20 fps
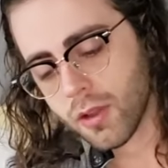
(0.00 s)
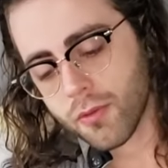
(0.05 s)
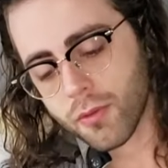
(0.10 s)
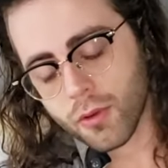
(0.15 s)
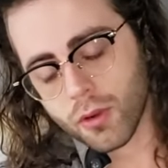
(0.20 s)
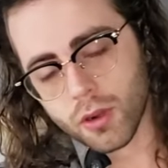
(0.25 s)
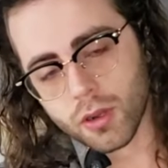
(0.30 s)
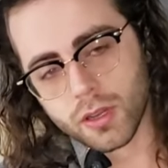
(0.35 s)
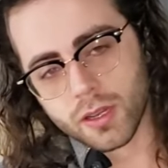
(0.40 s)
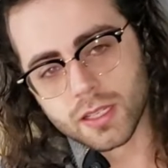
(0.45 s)

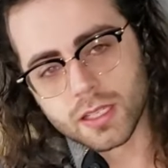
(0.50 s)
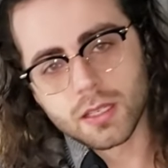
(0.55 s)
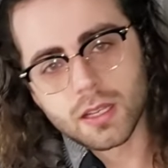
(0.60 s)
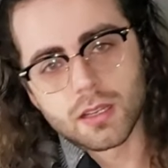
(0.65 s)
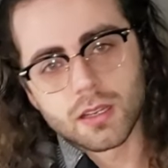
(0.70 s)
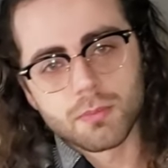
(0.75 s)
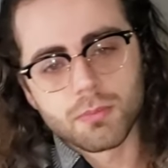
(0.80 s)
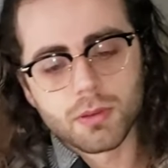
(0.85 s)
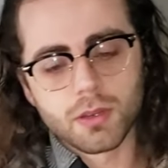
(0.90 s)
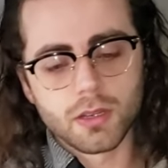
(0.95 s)
for an
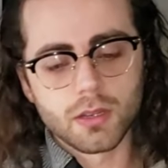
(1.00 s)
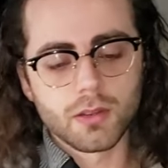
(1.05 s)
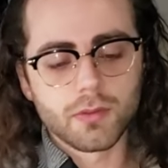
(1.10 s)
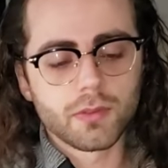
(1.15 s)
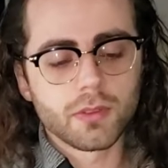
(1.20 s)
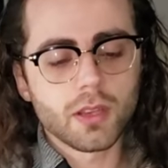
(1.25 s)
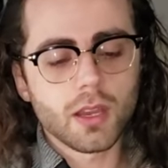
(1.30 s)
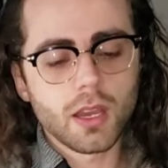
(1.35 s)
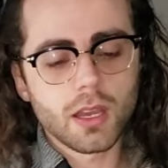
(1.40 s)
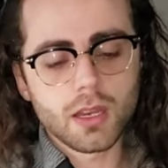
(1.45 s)
extended period
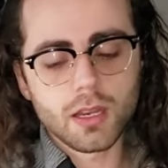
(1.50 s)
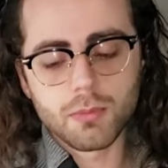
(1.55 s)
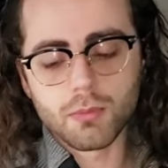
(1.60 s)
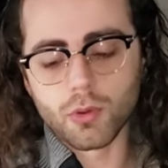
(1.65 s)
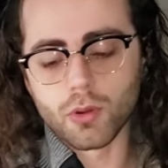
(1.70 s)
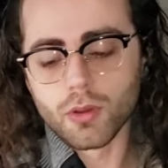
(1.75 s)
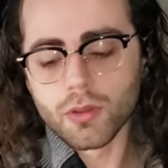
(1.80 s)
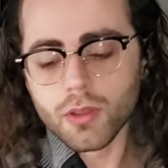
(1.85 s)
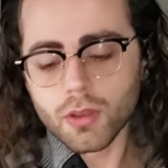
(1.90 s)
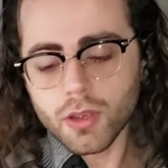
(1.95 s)
of time
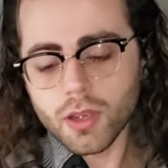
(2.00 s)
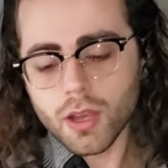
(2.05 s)
anymore. The